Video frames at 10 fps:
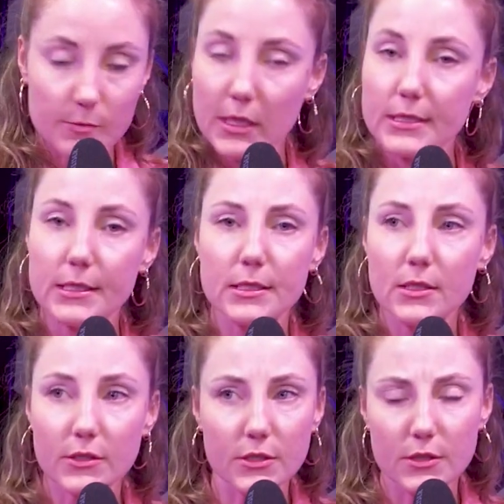Because this is
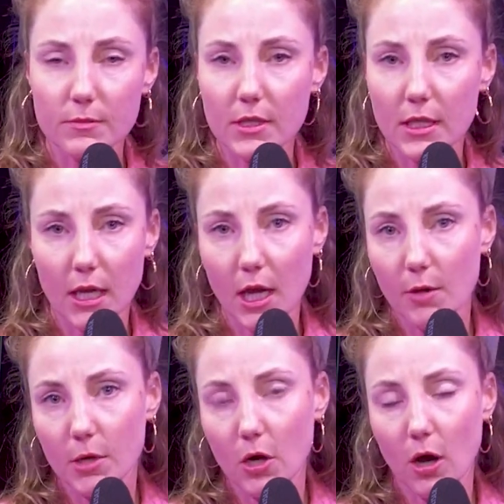also something that I
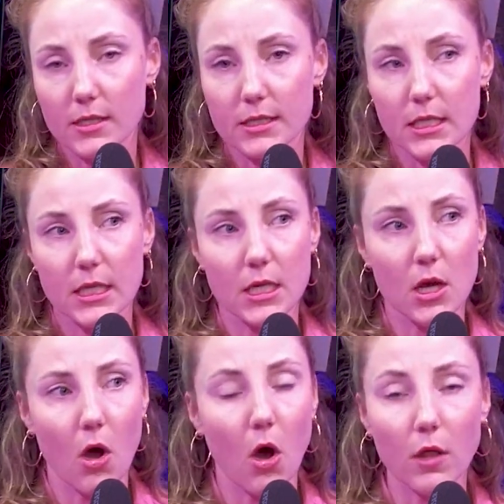come across in
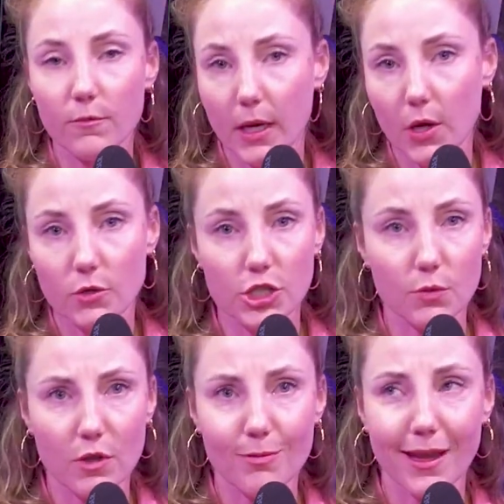all of my coaching
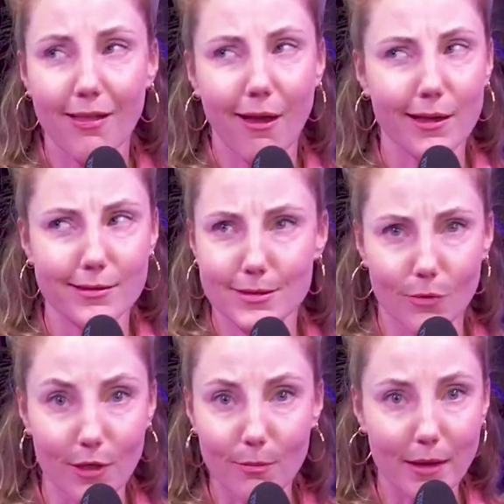with my clients,
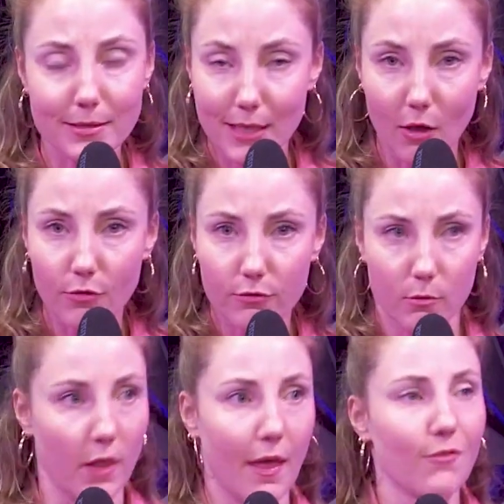with myself,
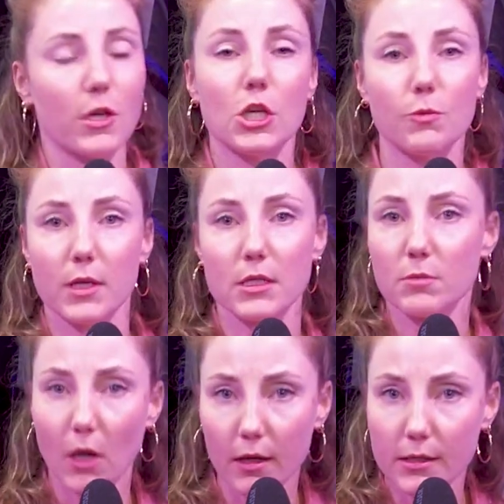with every human, to
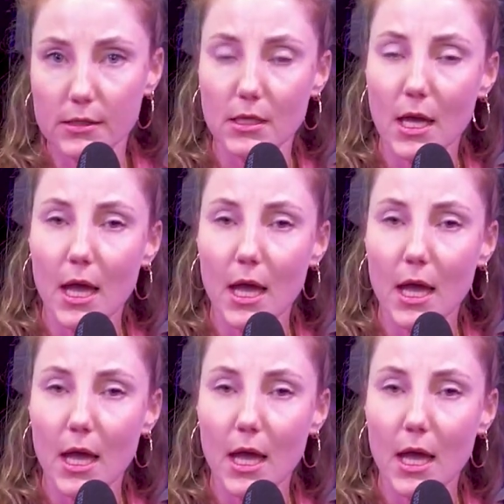be honest,